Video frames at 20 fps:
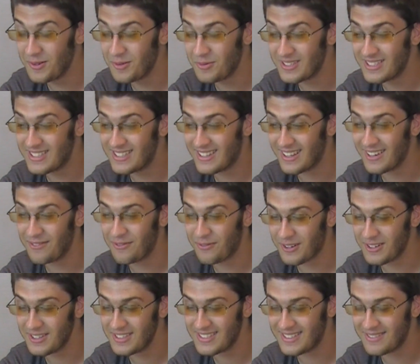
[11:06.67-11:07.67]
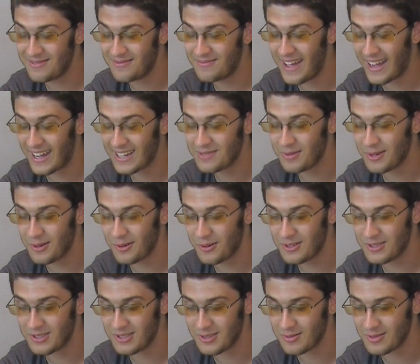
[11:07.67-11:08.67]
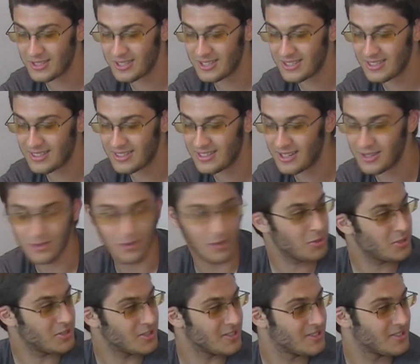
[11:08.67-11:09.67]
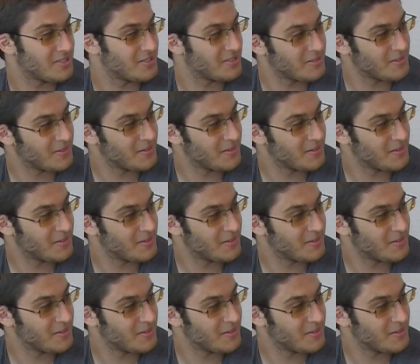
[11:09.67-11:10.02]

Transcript: The movie was the first X-Men Origins was just atrocious.